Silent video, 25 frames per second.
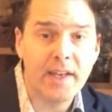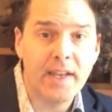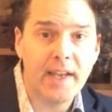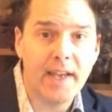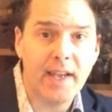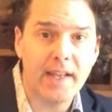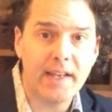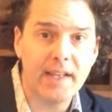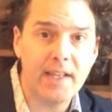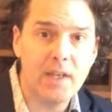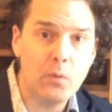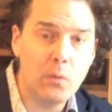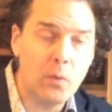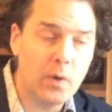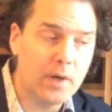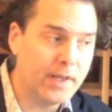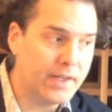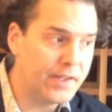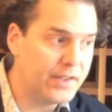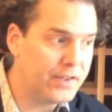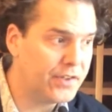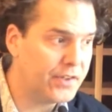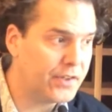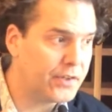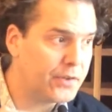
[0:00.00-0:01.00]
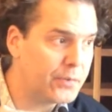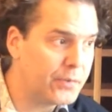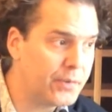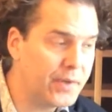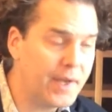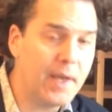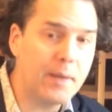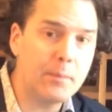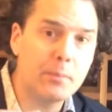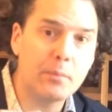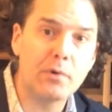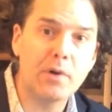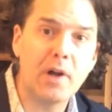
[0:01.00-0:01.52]
and he wanted to
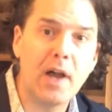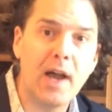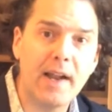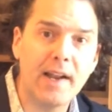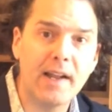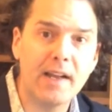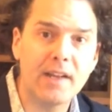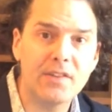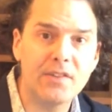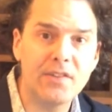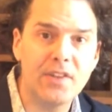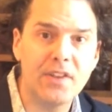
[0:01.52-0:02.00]
create products.